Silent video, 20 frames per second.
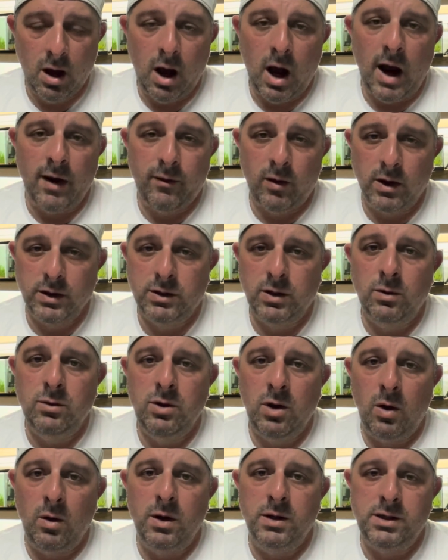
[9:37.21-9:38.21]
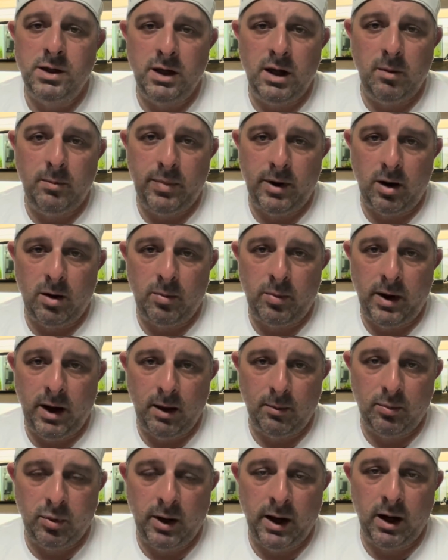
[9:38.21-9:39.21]
I've also noticed you get better
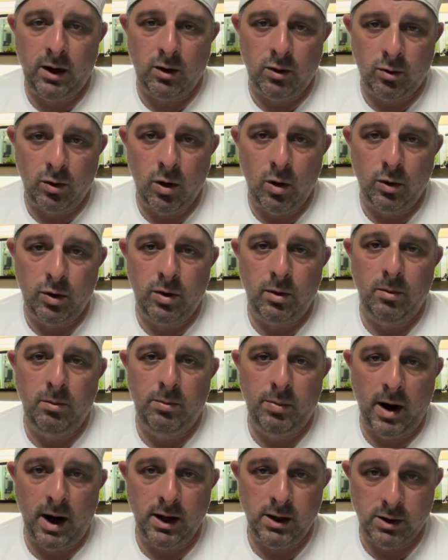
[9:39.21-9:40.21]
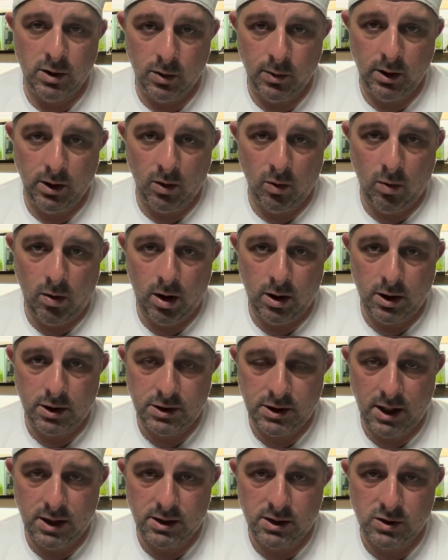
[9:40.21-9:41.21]
plant growth by doing the water
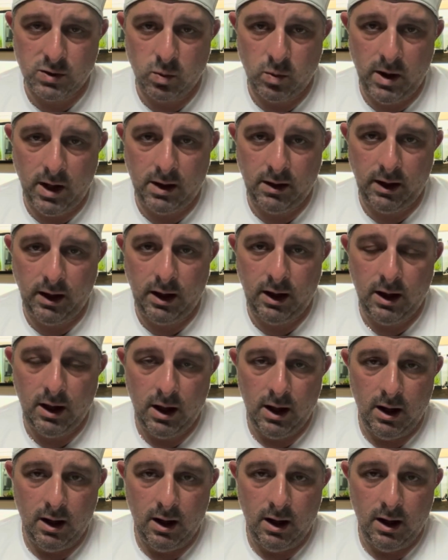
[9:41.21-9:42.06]
changes weekly.